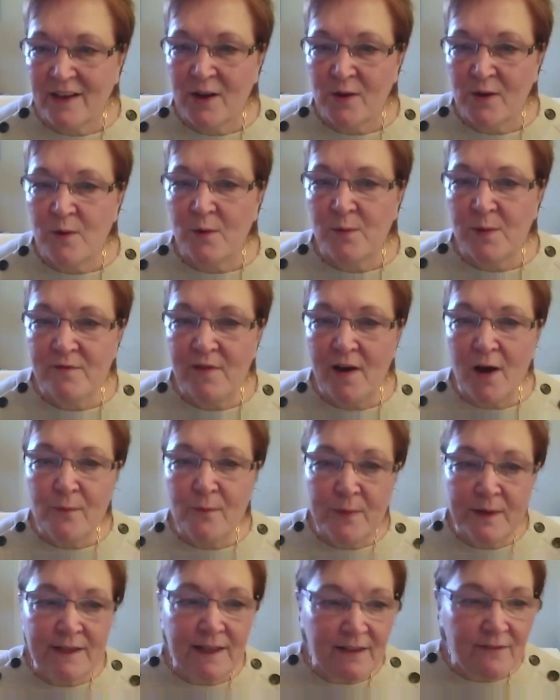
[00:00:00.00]
Well, we've all
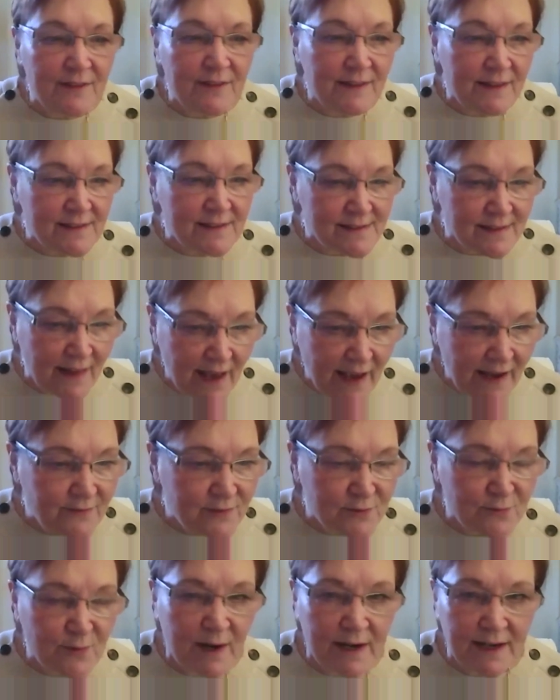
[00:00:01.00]
been given these
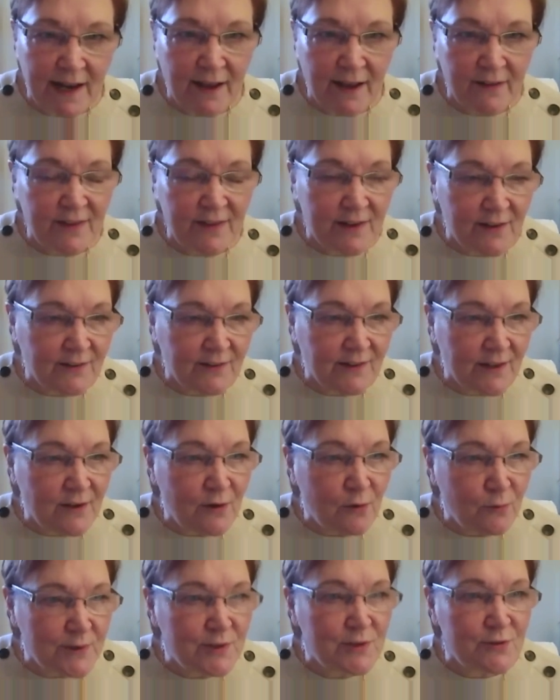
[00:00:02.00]
lives right now that are a
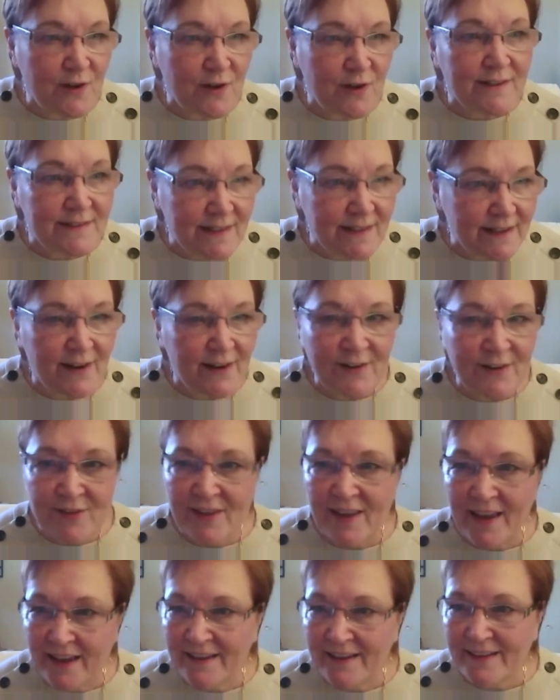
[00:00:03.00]
little restricted, aren't
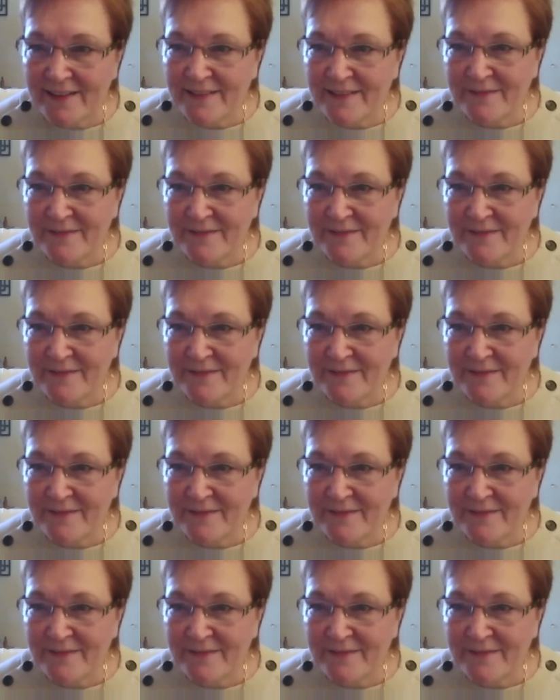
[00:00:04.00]
they?